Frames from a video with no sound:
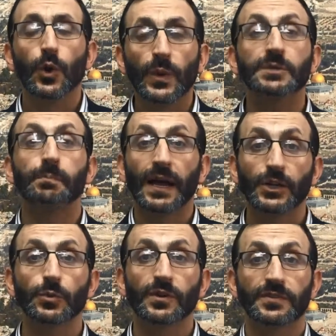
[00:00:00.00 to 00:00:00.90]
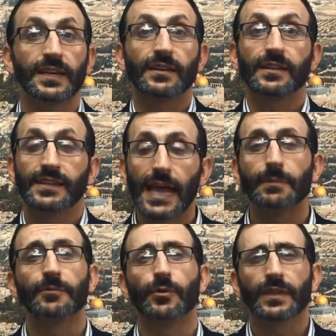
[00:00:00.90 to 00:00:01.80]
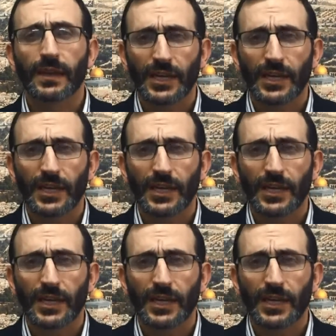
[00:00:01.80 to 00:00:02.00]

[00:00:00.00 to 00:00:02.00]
Which pundit would have said in the day before the